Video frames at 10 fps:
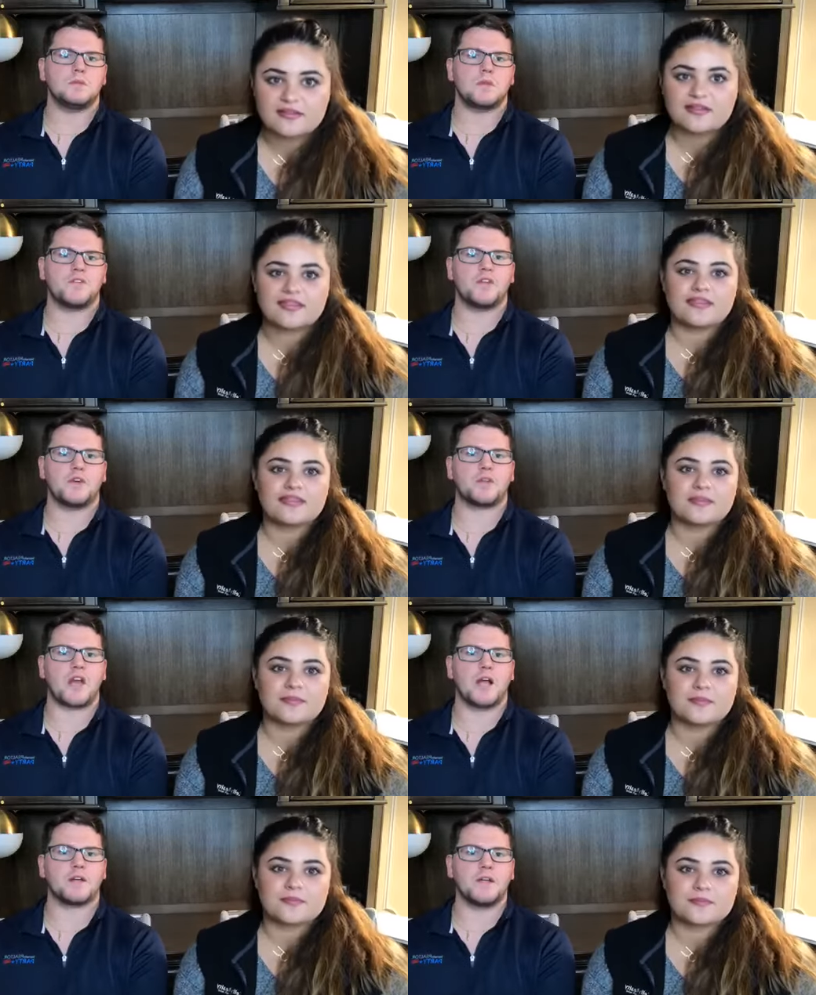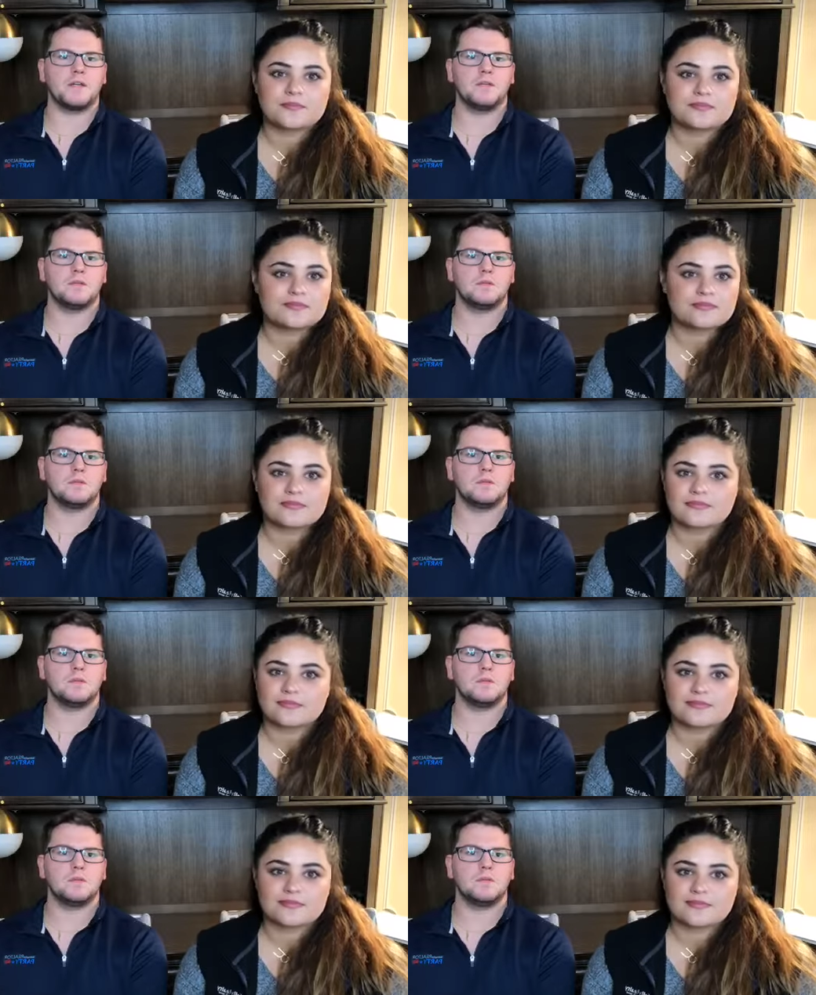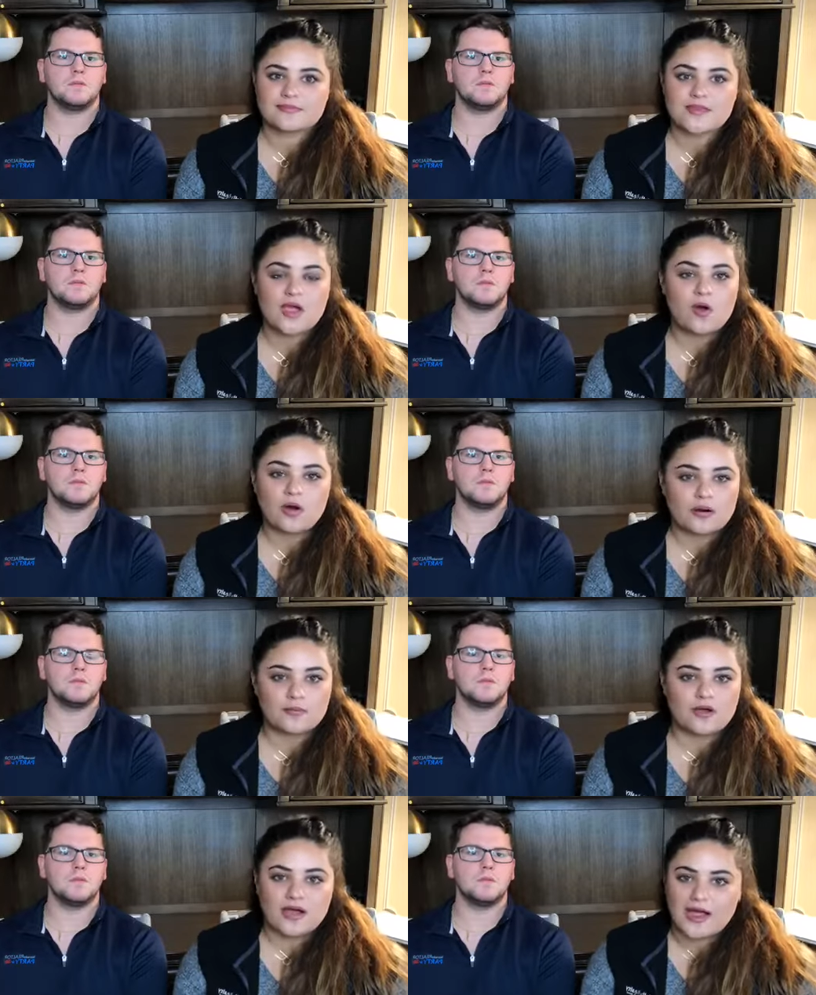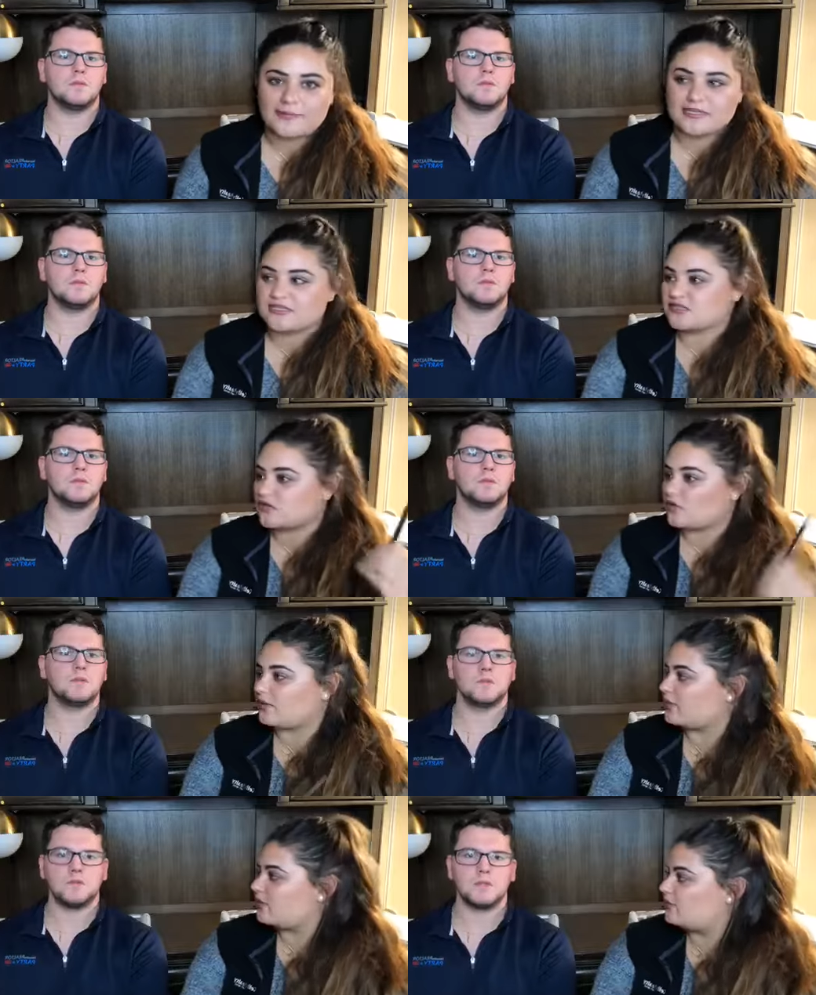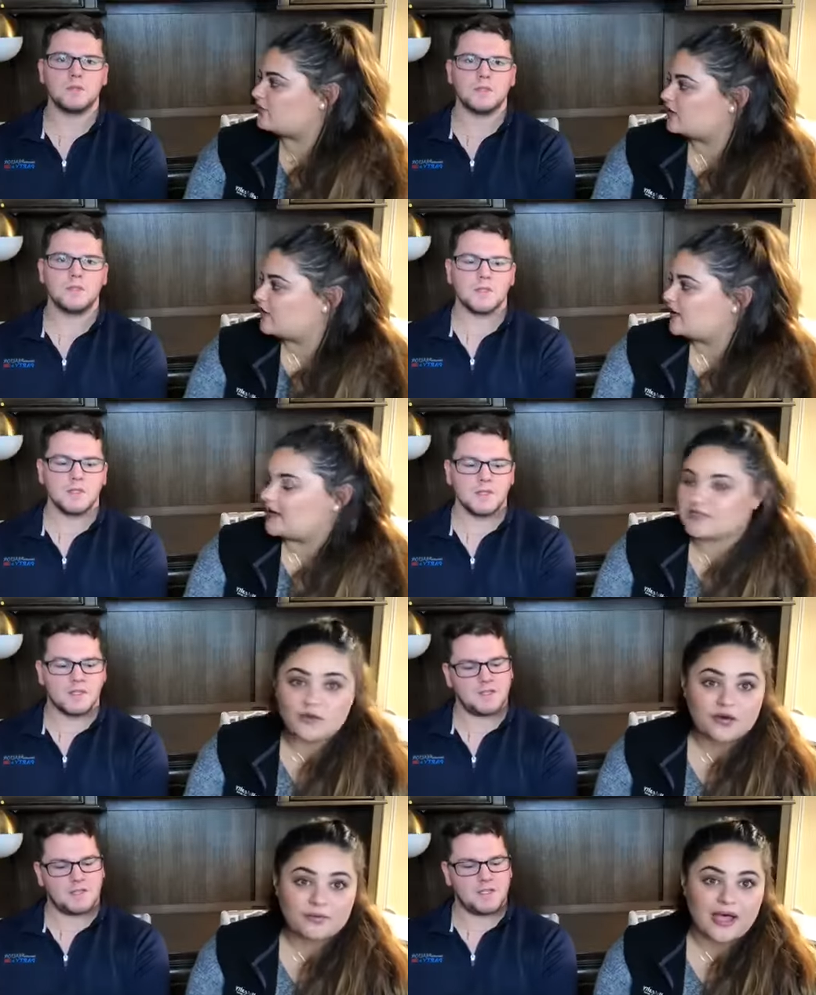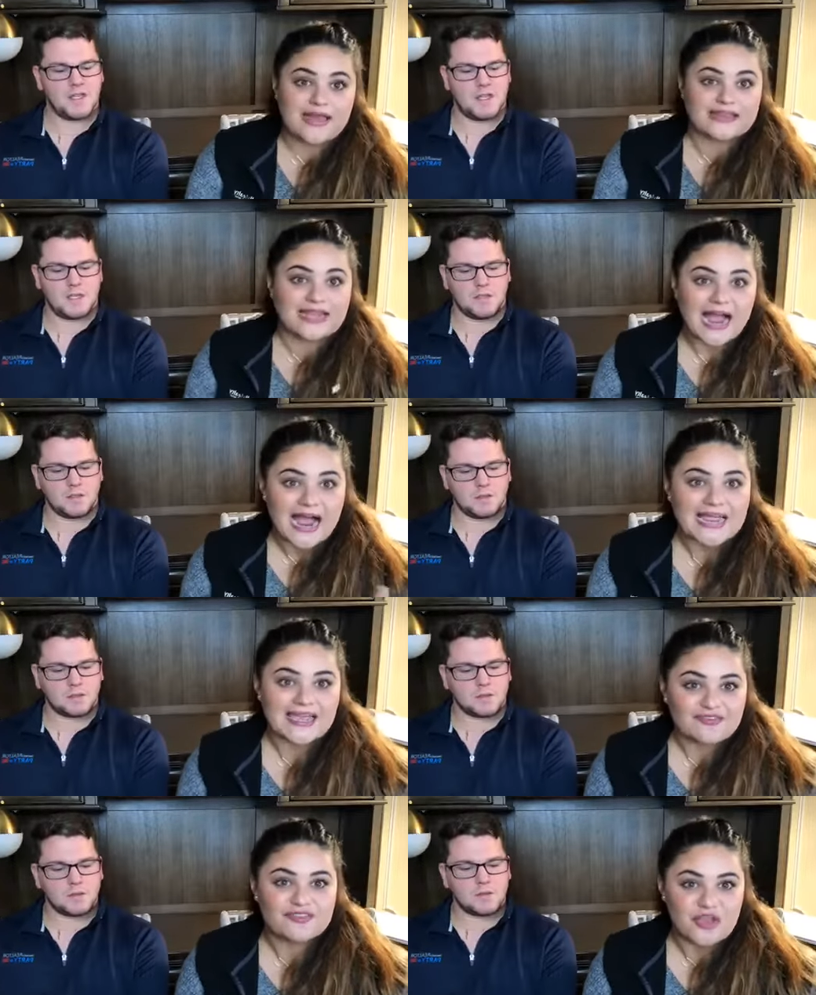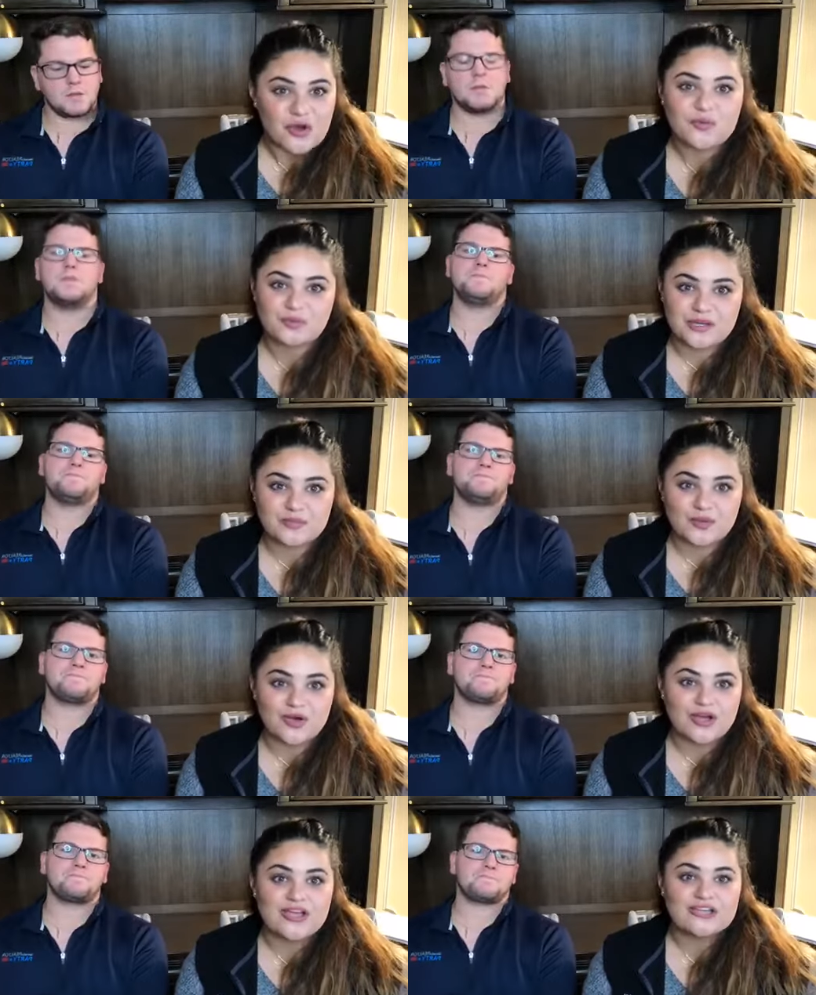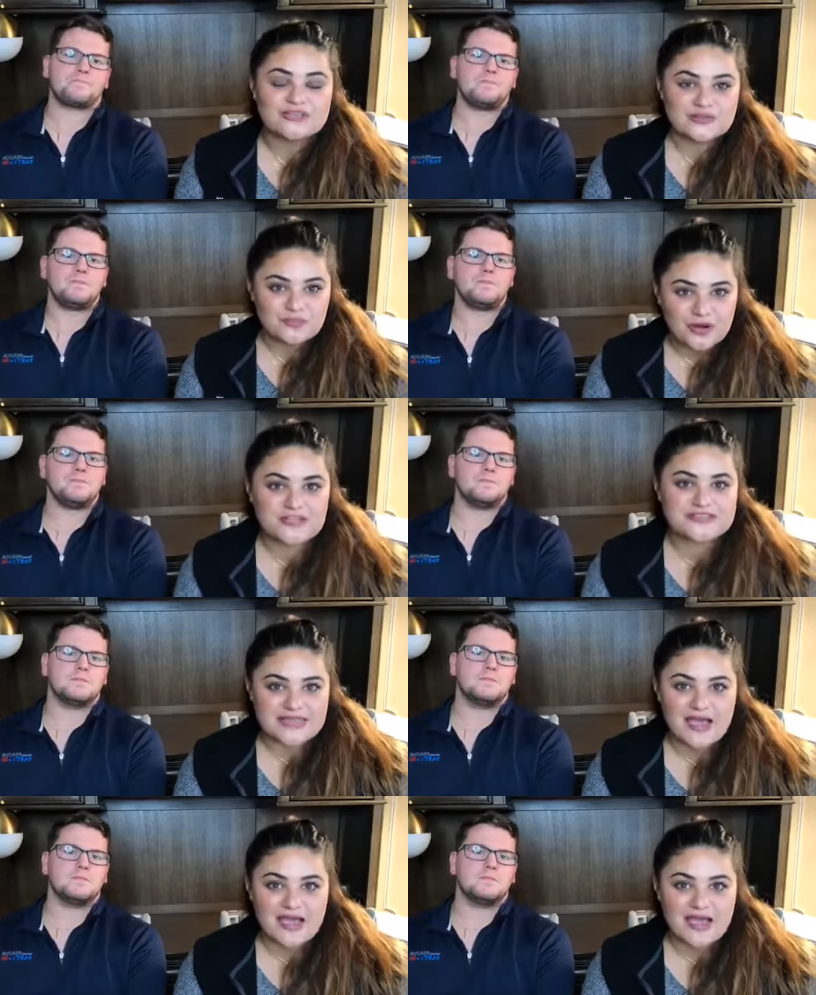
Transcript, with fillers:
Speaker 1: They'll fill it with concrete.
Speaker 2: Horrible. I mean, just horrible. It's horrible. And like I have known people to purchase